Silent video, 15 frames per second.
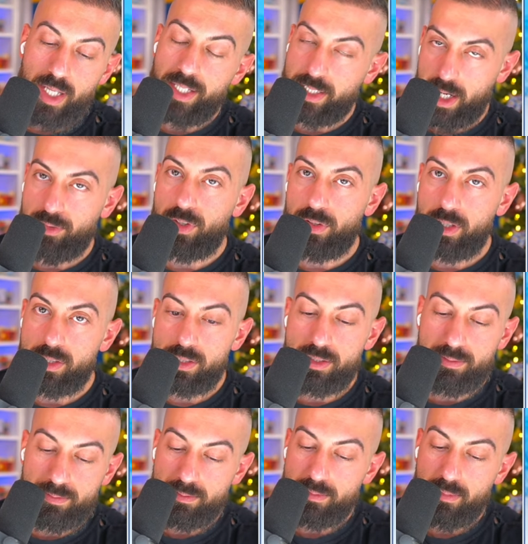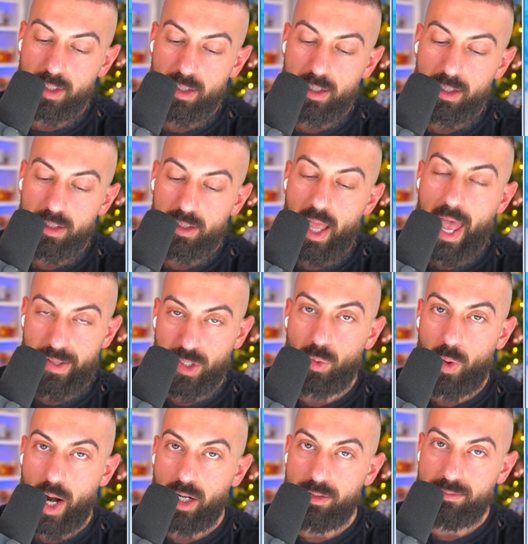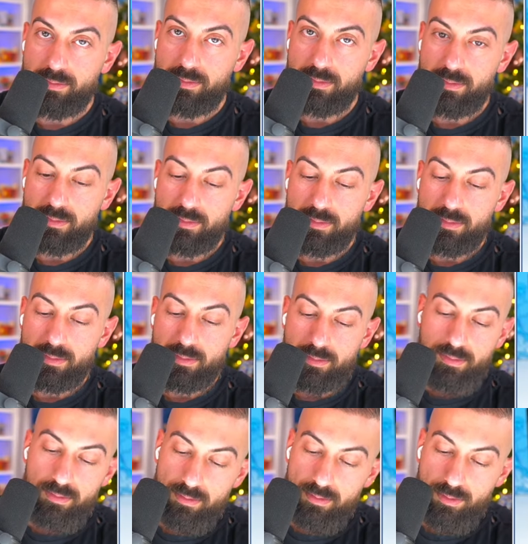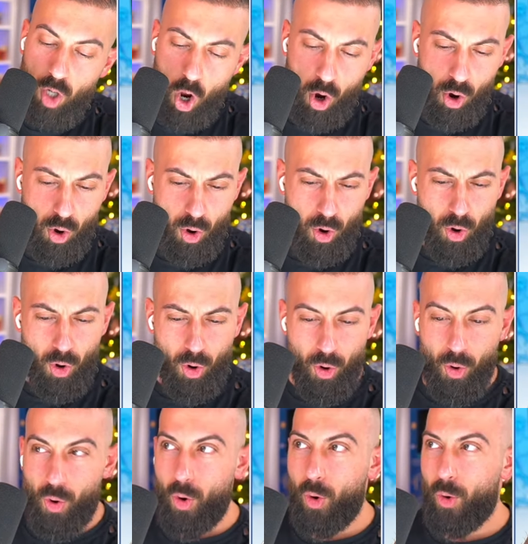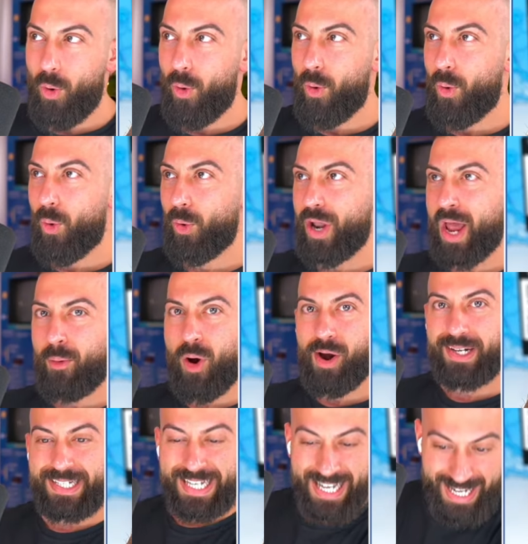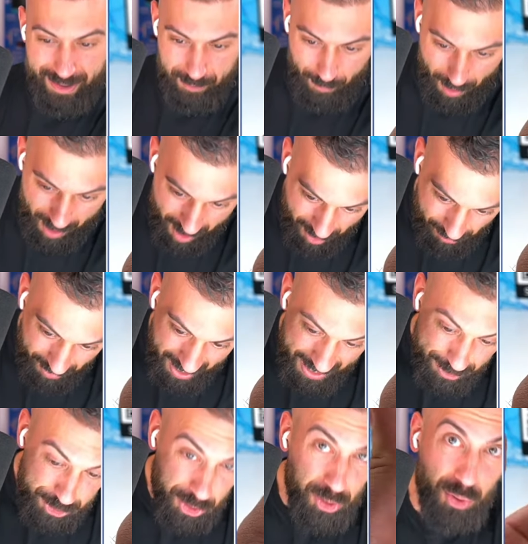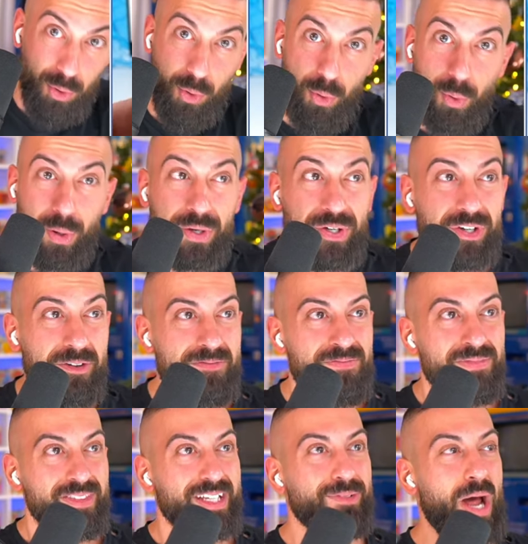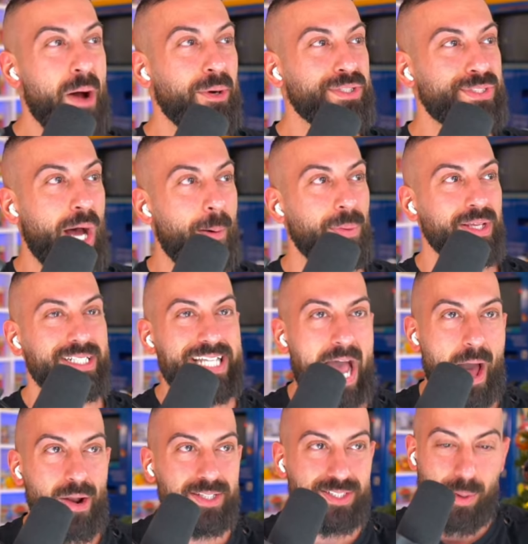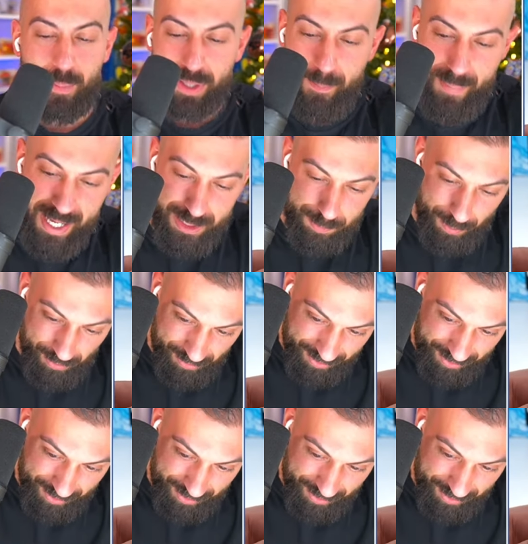is after this. And the rare. Oh, they weren't kidding, bro. Two. Now we're doubling down on some of the best